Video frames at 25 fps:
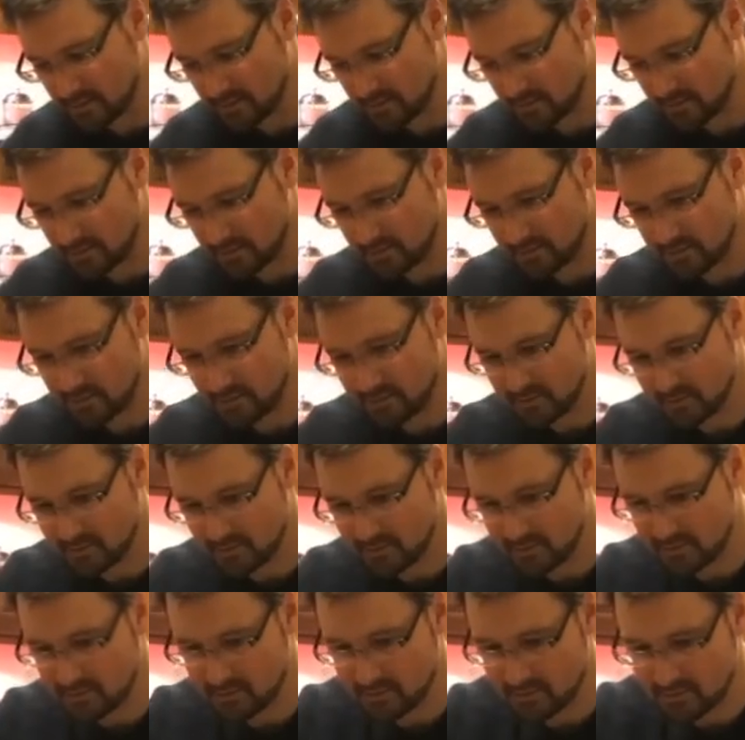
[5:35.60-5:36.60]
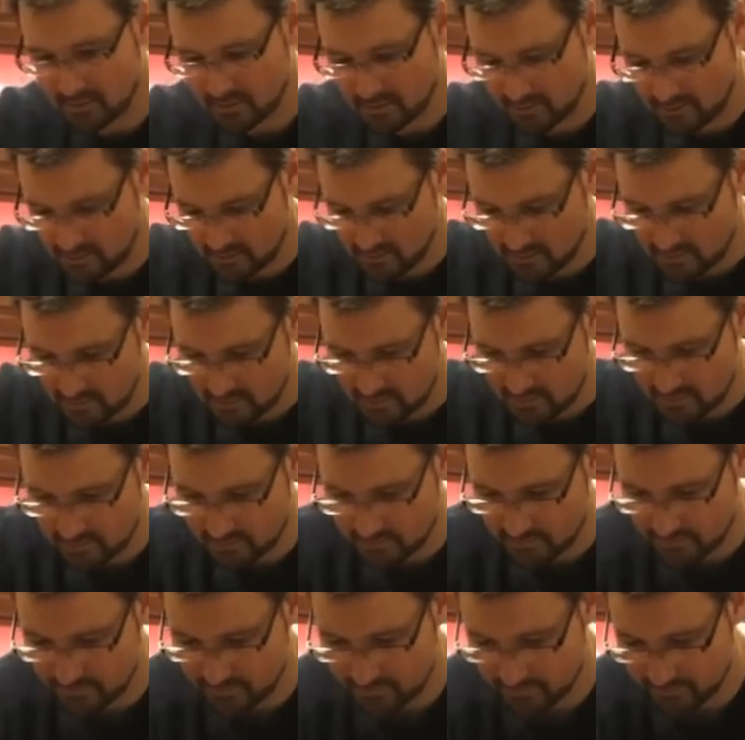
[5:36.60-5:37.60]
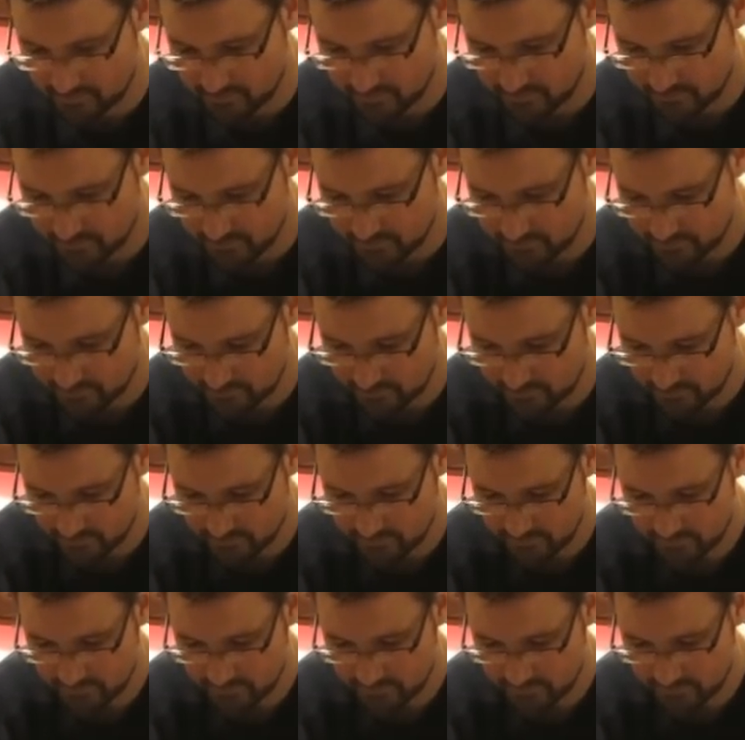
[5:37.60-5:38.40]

Nothing is said.